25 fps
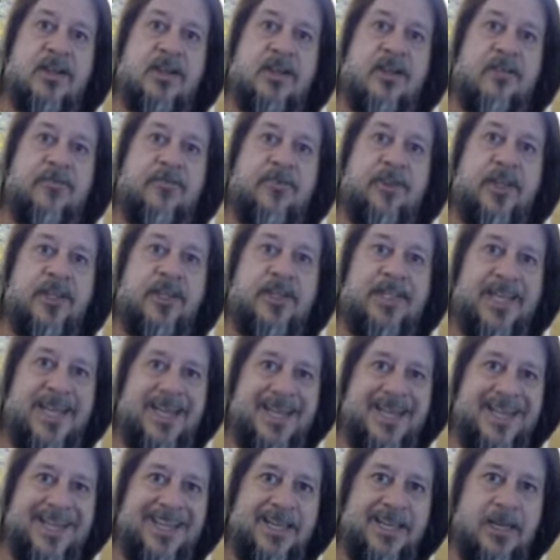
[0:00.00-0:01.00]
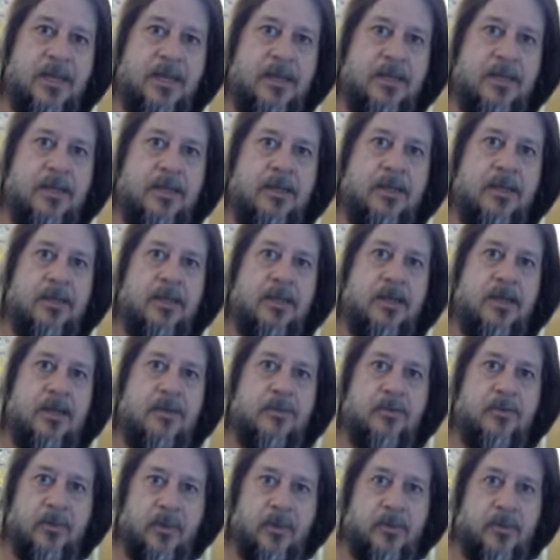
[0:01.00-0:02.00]
of the day
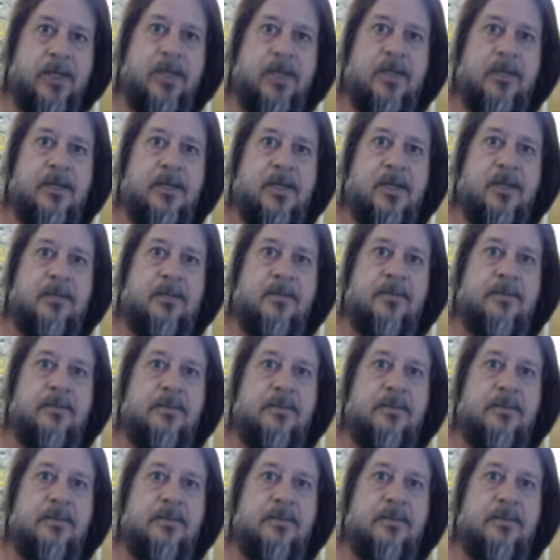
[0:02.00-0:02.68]
of voting day.